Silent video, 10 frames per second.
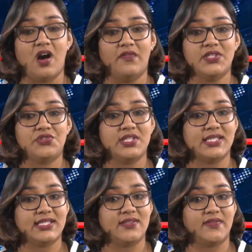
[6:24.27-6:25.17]
Office
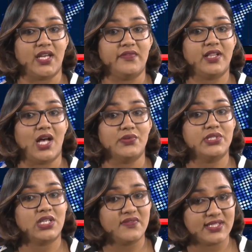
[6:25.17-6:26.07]
365 cloud
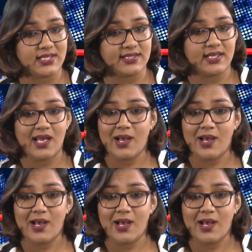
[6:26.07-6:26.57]
services,